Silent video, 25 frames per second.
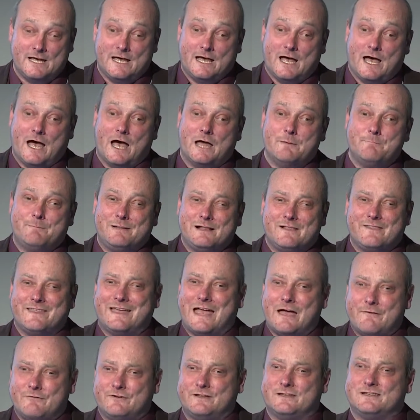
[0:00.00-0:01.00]
and build the
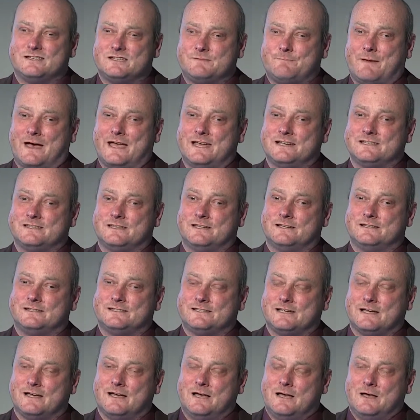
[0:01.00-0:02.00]
evidence base
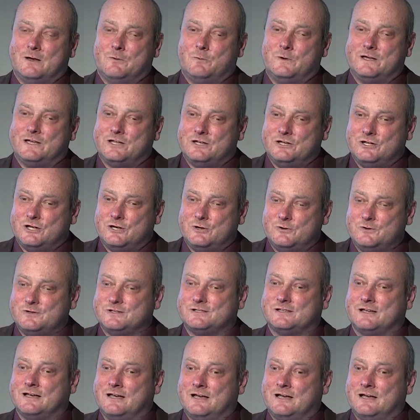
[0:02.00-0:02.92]
that we can use